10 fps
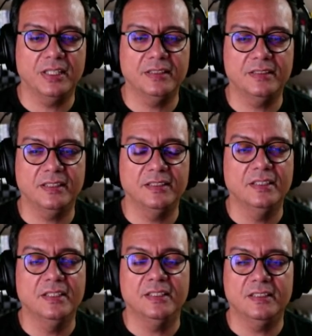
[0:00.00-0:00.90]
Let's say
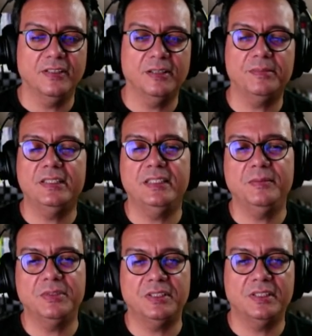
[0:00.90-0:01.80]
development
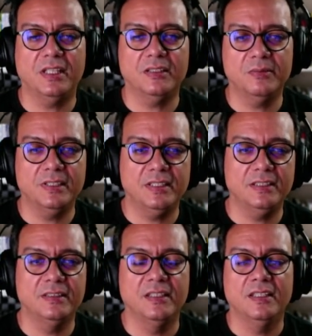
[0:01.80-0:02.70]
teams are stuck with it.